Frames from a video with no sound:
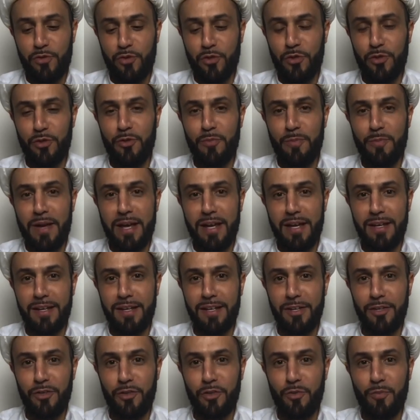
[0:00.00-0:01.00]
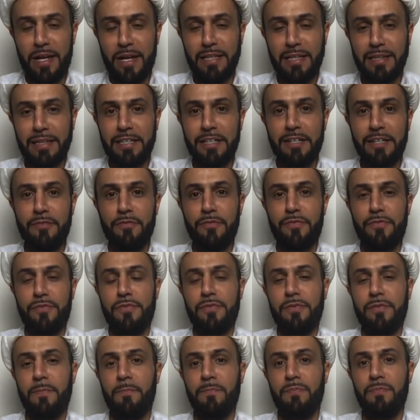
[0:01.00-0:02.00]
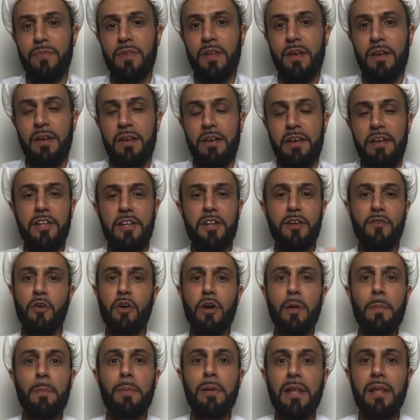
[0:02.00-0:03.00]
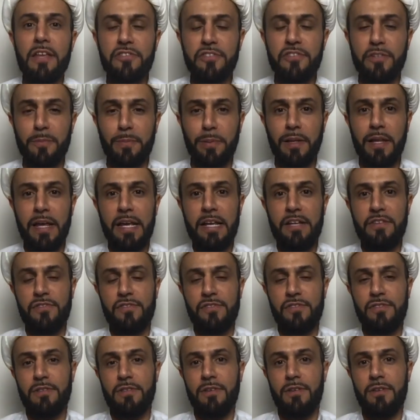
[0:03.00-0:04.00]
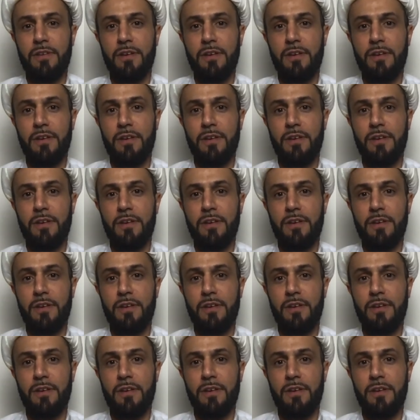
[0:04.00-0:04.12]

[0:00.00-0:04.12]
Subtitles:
you may live in a very pleasant place,